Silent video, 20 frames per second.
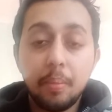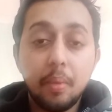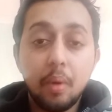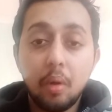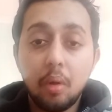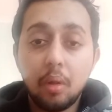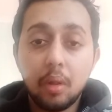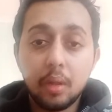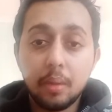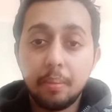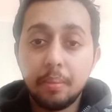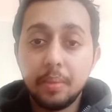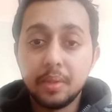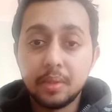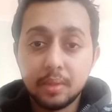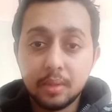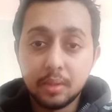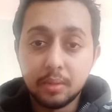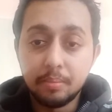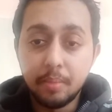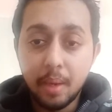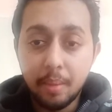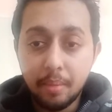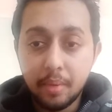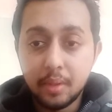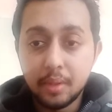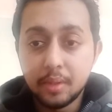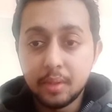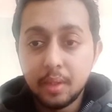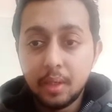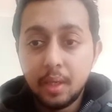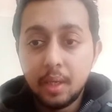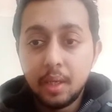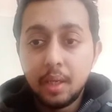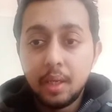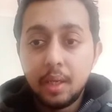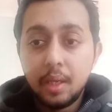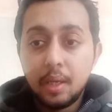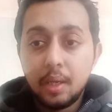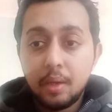all the business members.
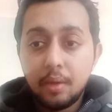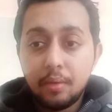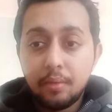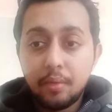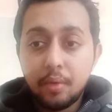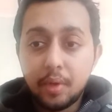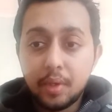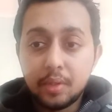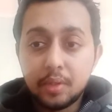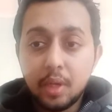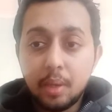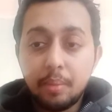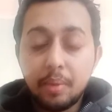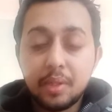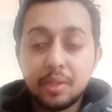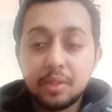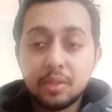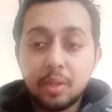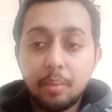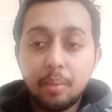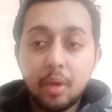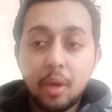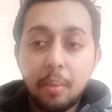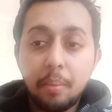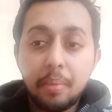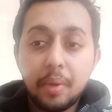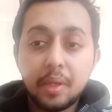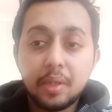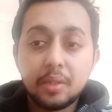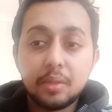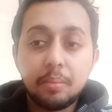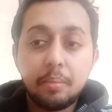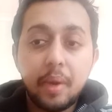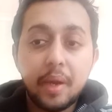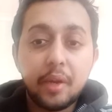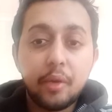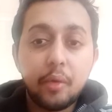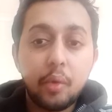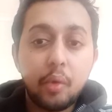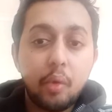For example, some companies
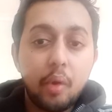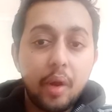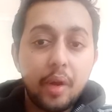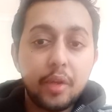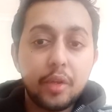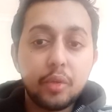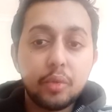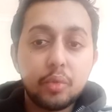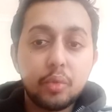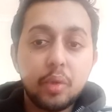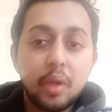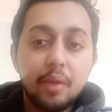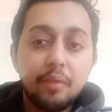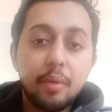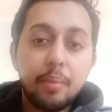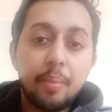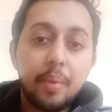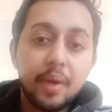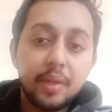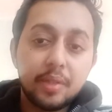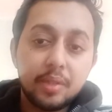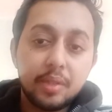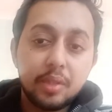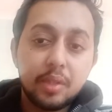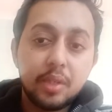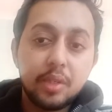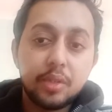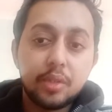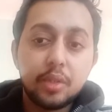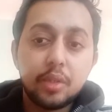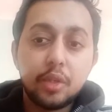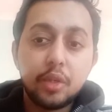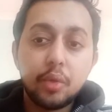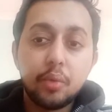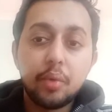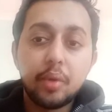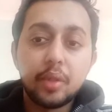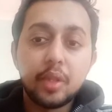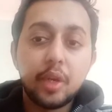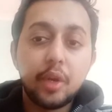might require you to give a presentation
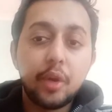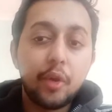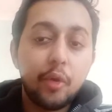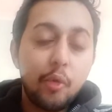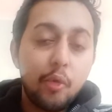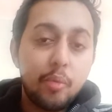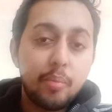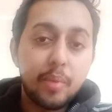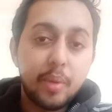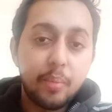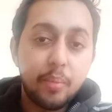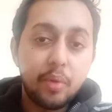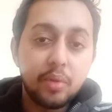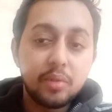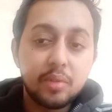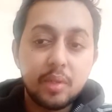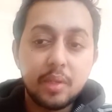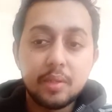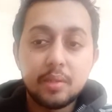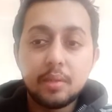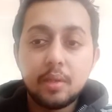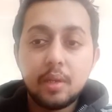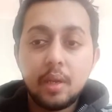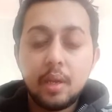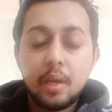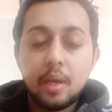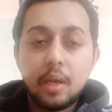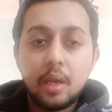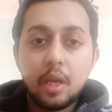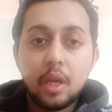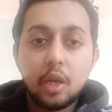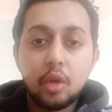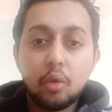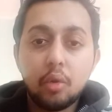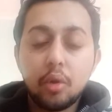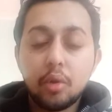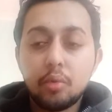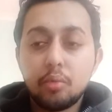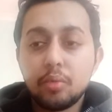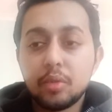during the recruitment process in
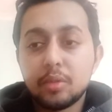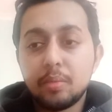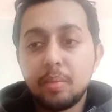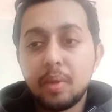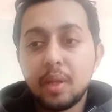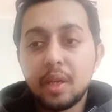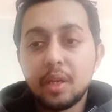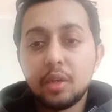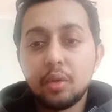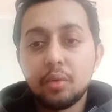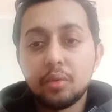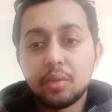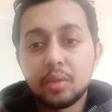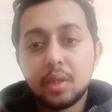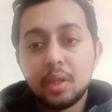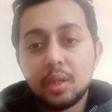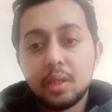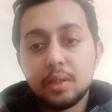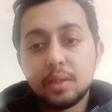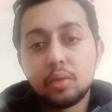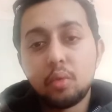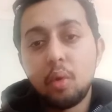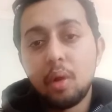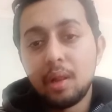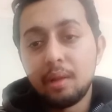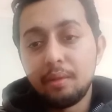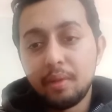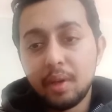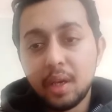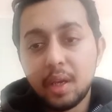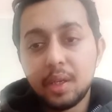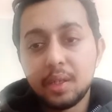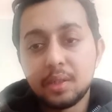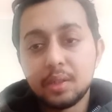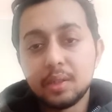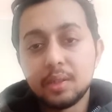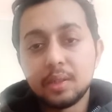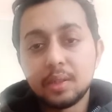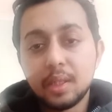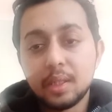order to explain your skills,
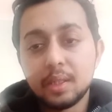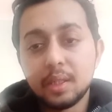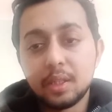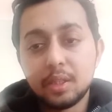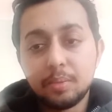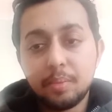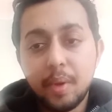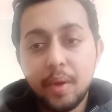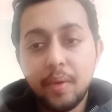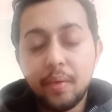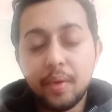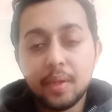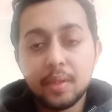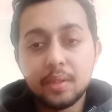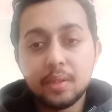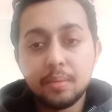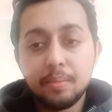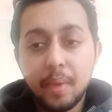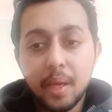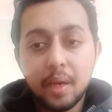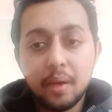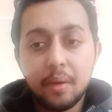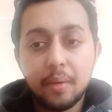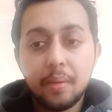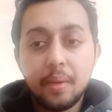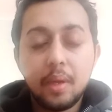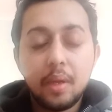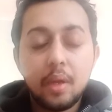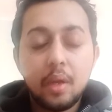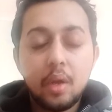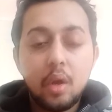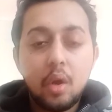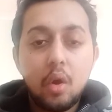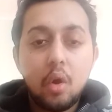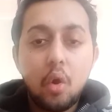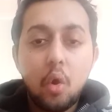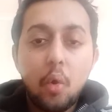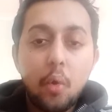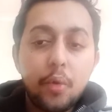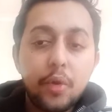qualifications, and experience better.
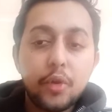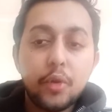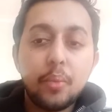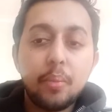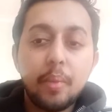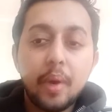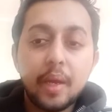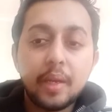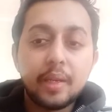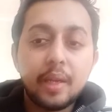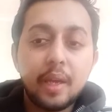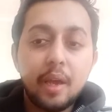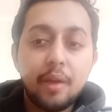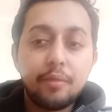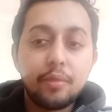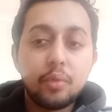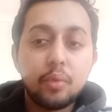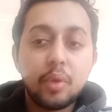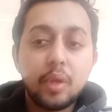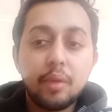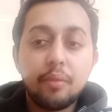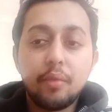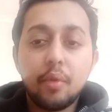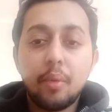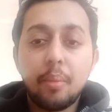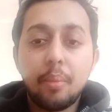or you might have to give your